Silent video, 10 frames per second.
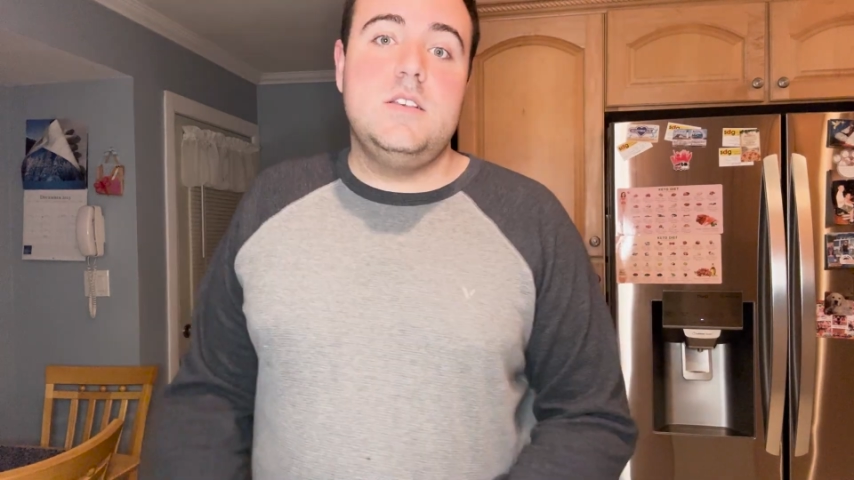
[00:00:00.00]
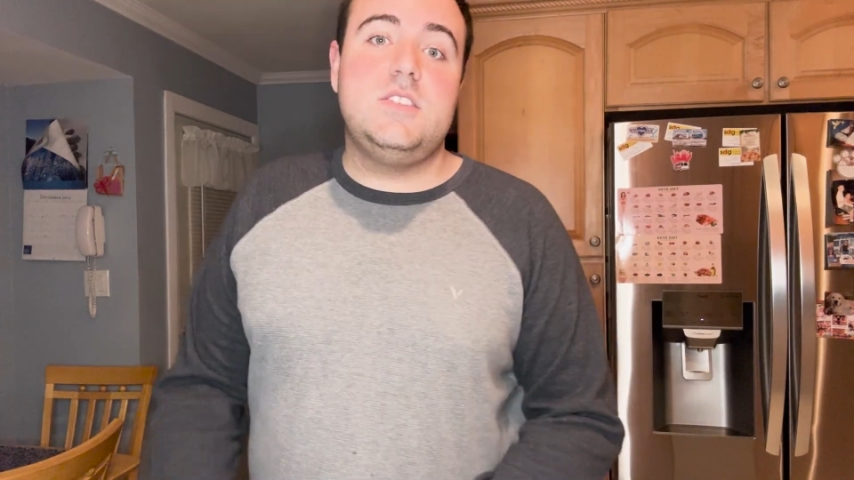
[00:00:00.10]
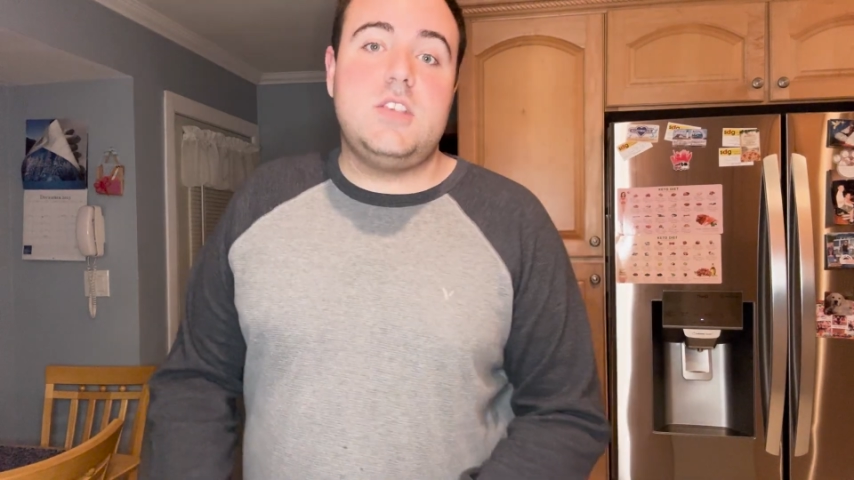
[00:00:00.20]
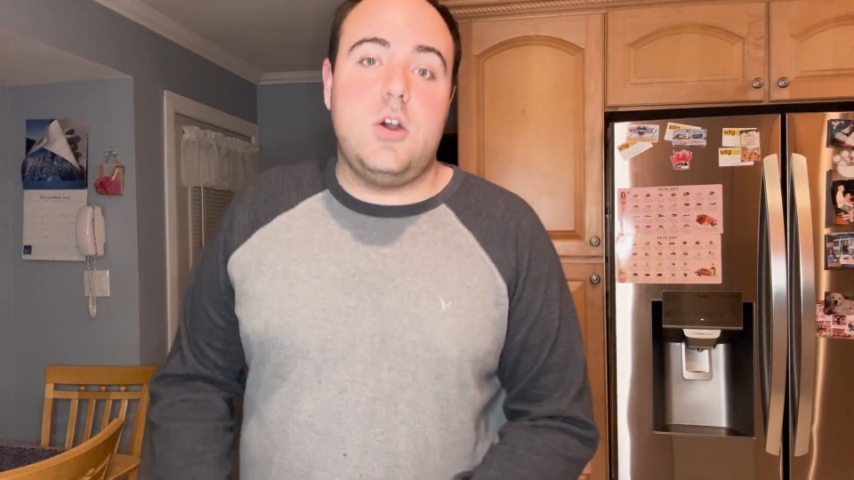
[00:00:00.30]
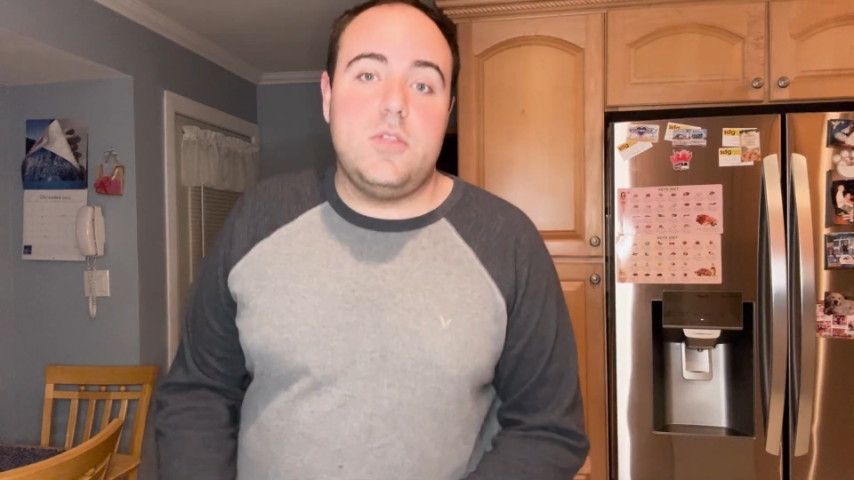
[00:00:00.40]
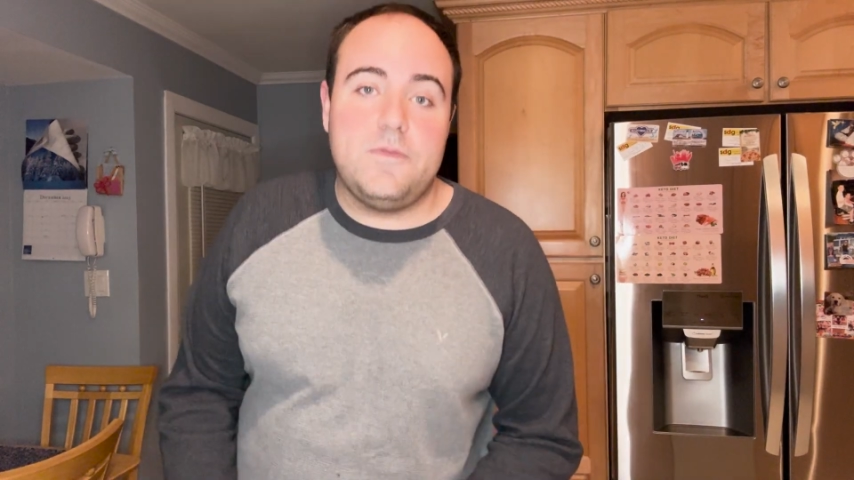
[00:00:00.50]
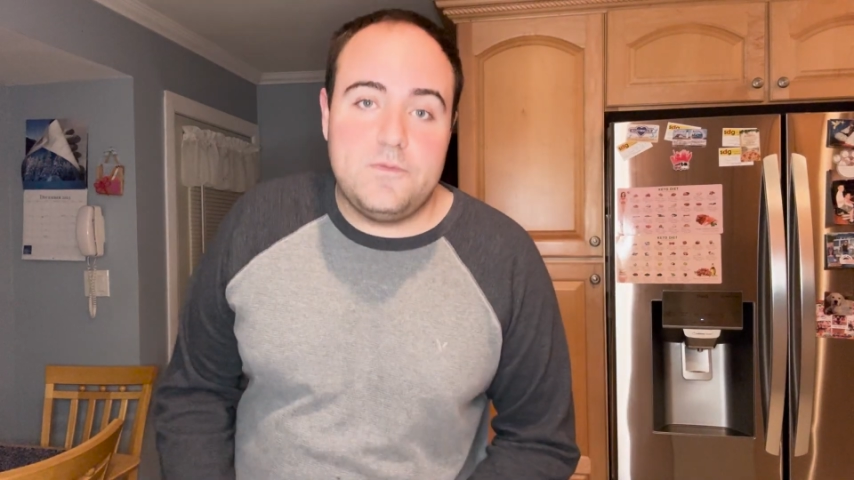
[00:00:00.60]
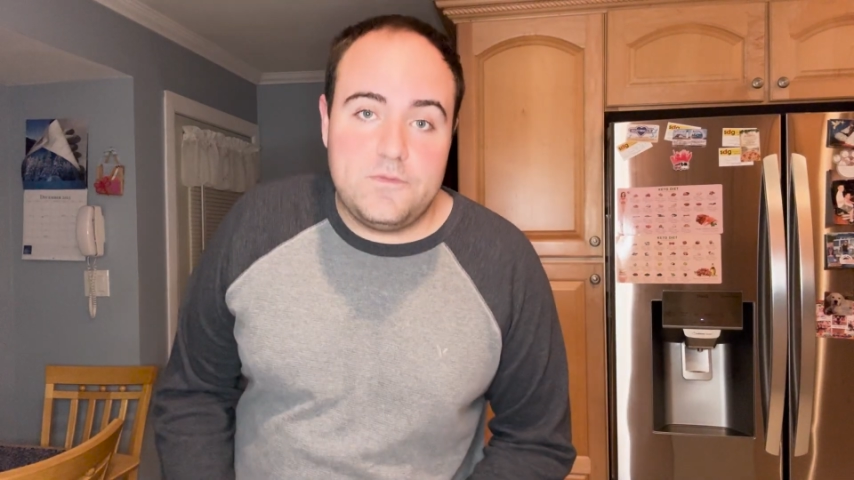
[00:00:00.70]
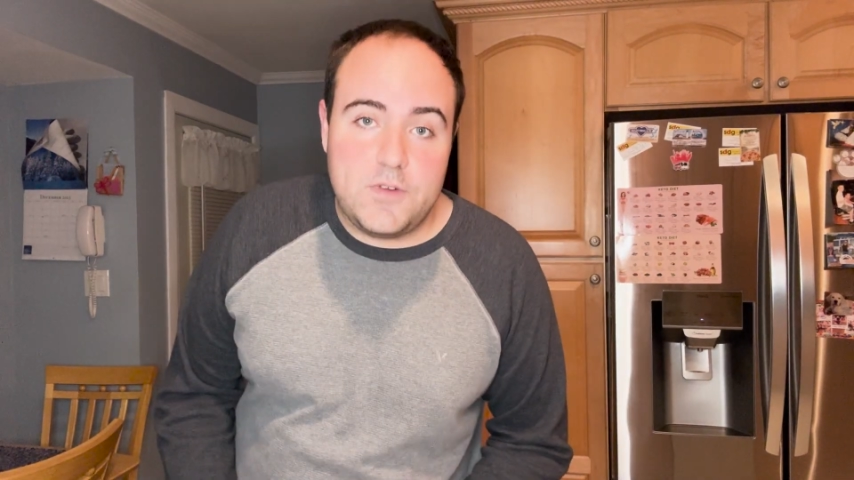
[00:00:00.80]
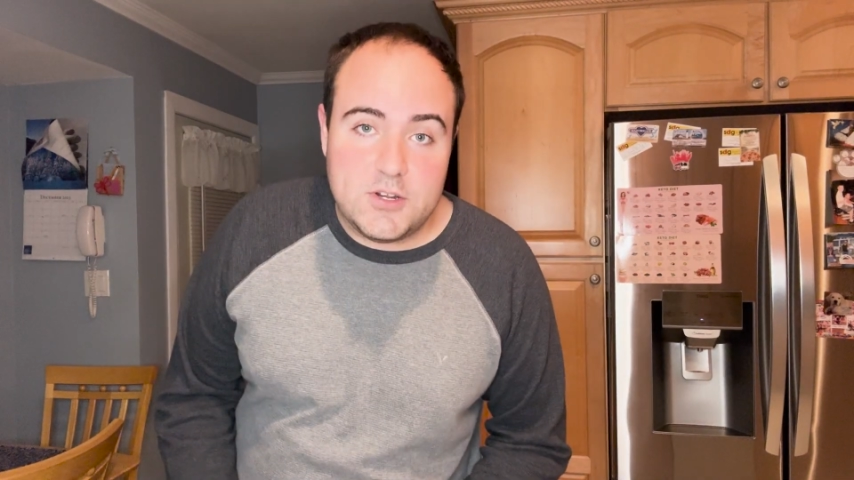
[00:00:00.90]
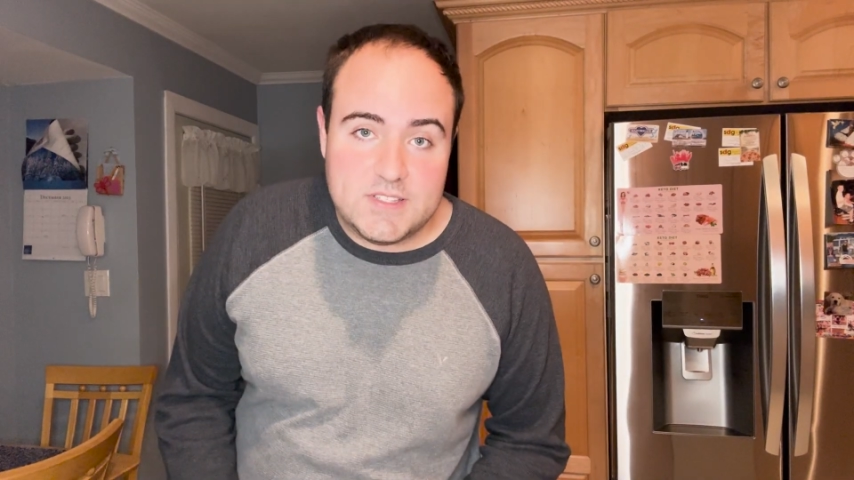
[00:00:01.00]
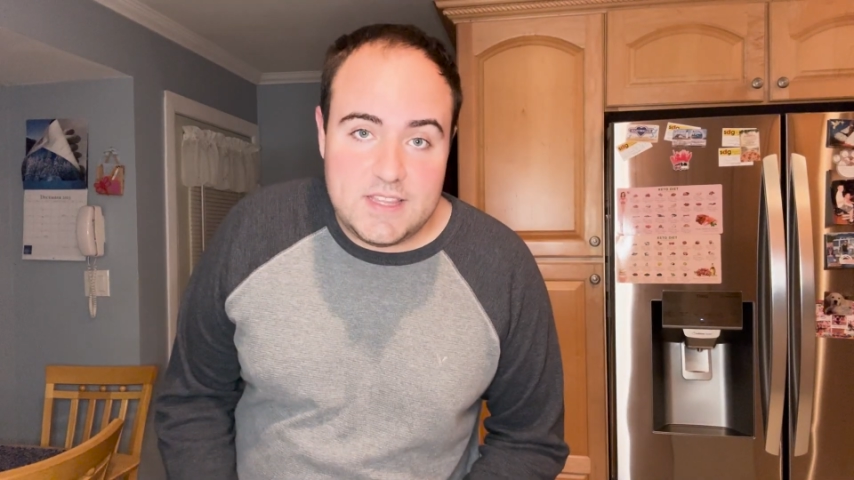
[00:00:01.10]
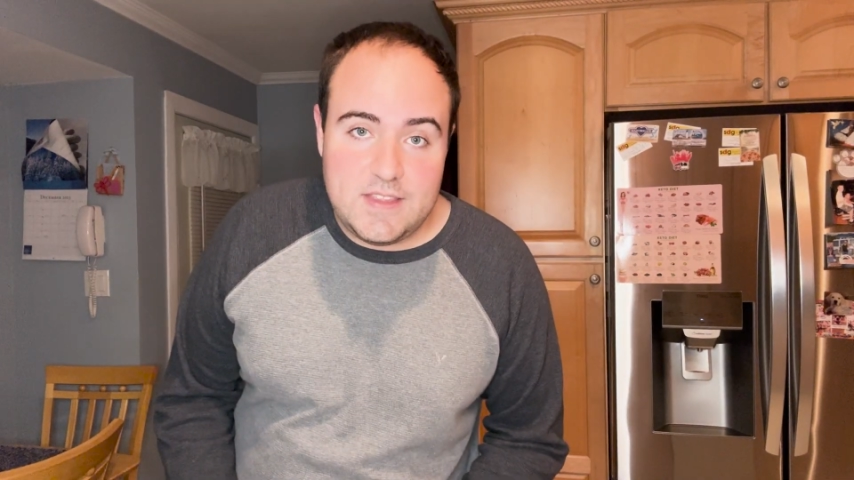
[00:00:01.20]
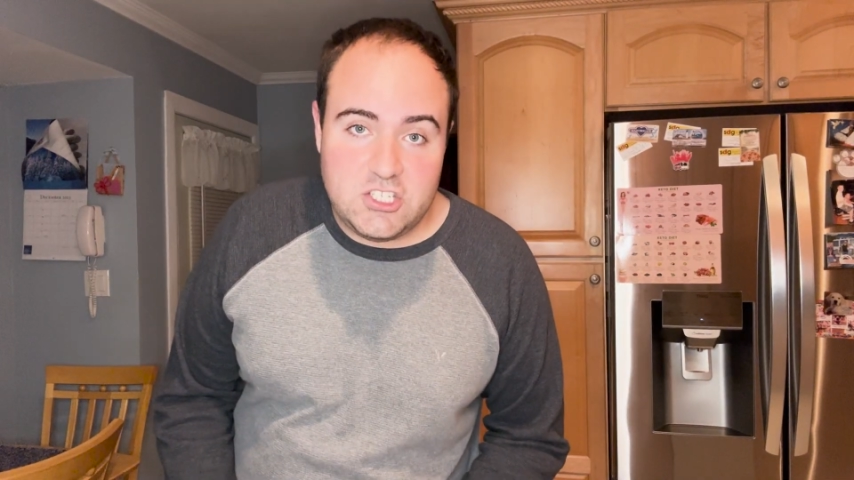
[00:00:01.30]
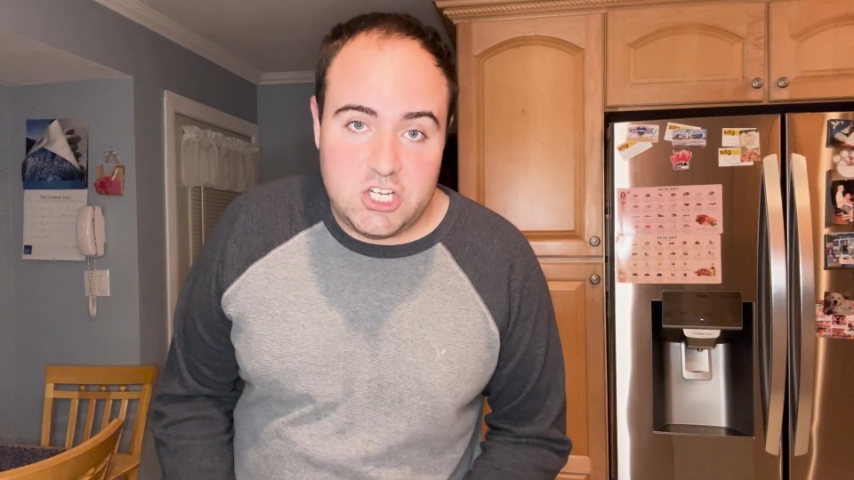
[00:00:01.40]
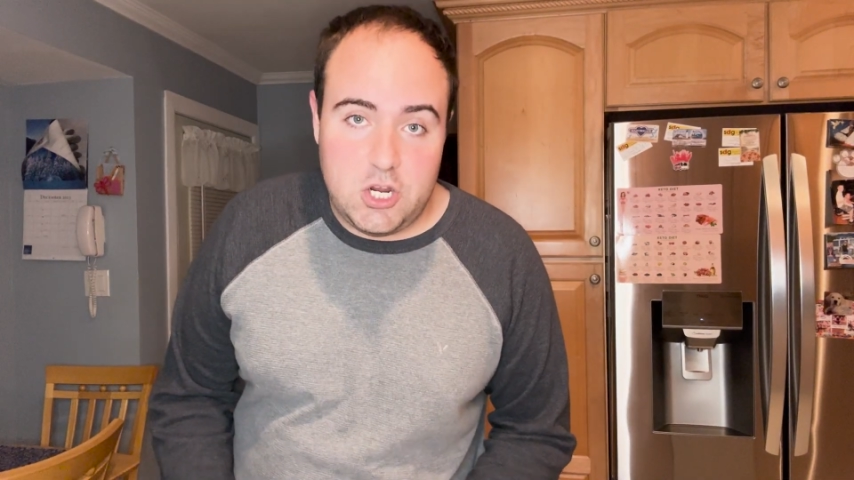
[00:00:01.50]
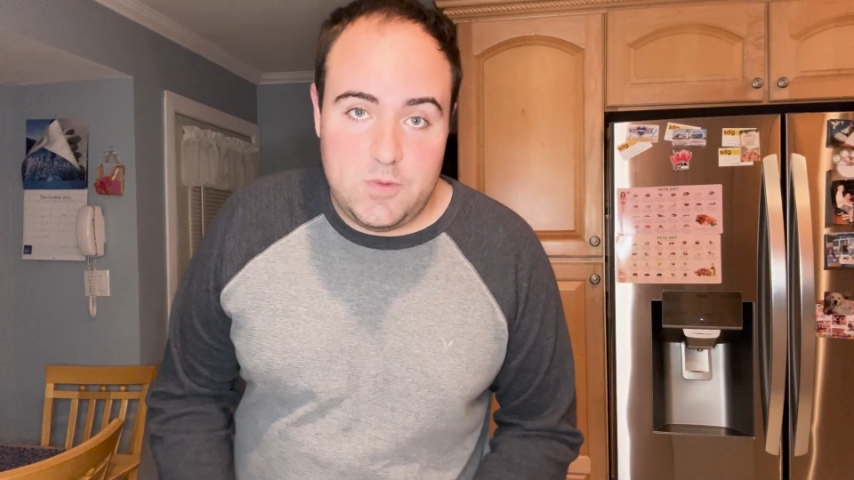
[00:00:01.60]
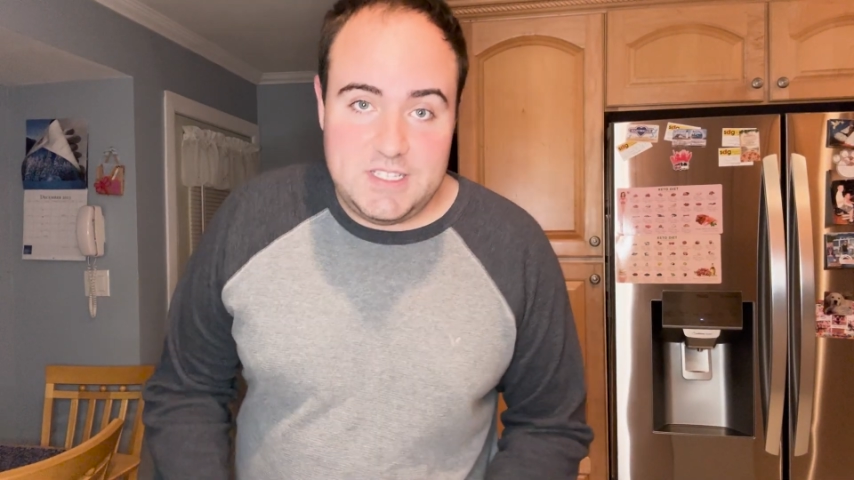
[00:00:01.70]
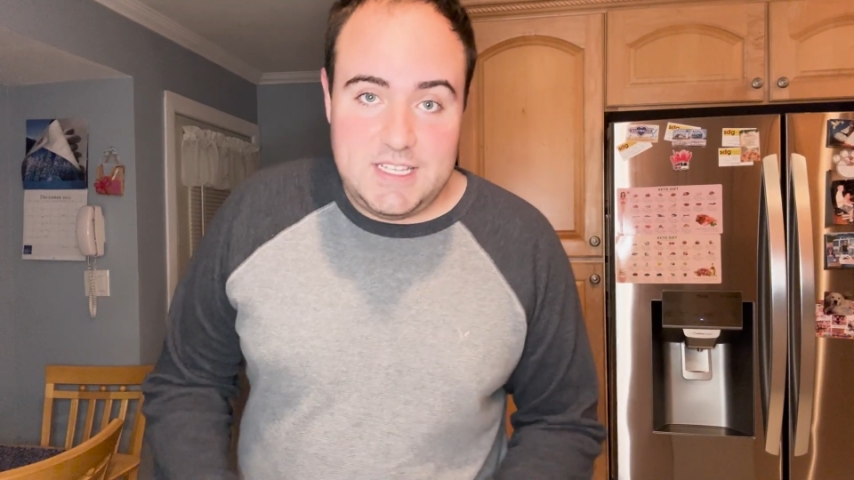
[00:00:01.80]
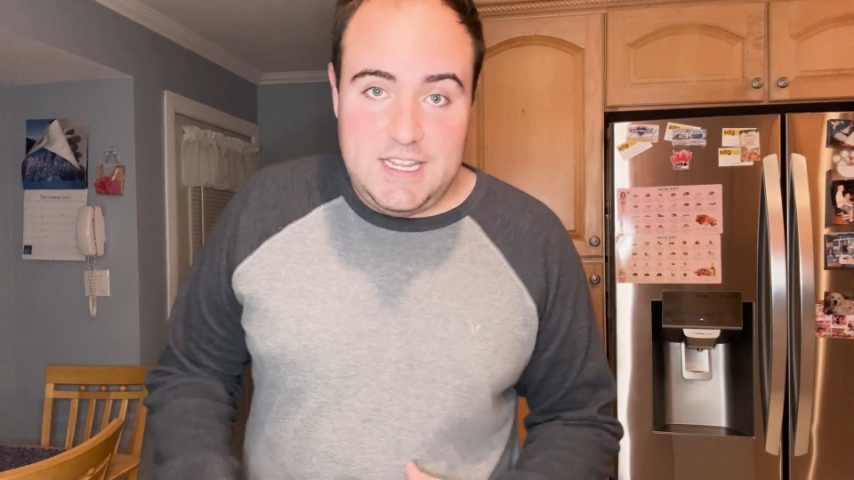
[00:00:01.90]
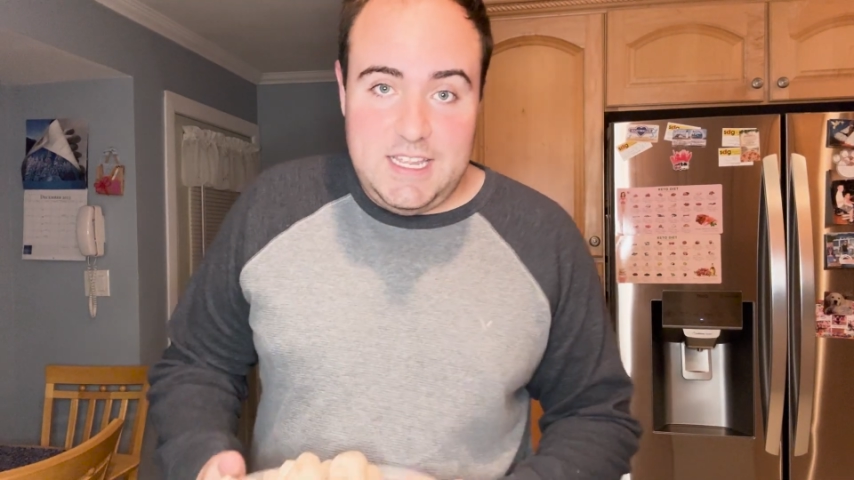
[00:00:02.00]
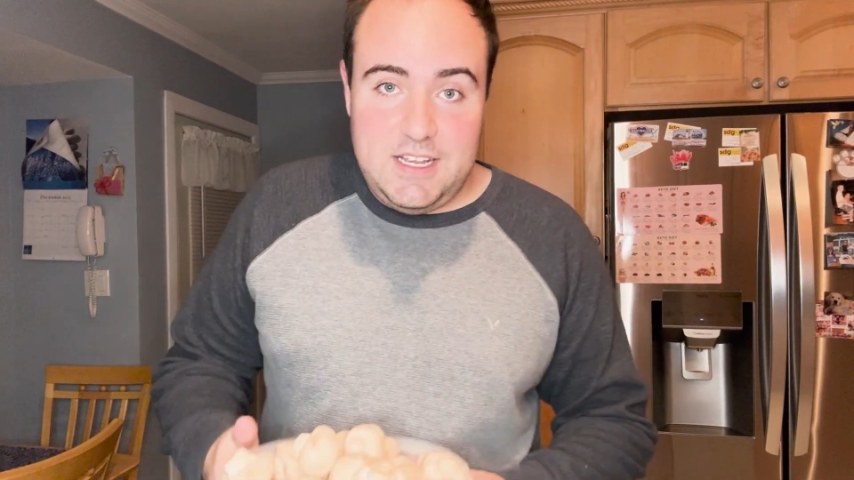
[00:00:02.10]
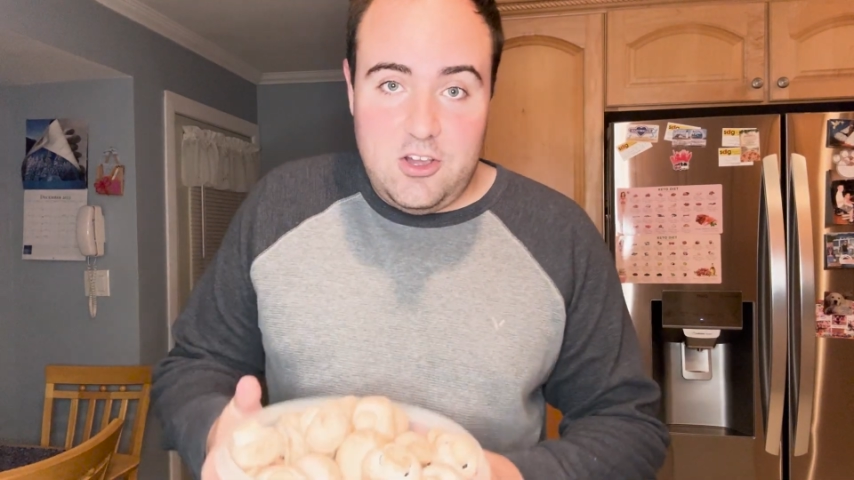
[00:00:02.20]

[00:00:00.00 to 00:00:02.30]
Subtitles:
So the first thing that you're going to need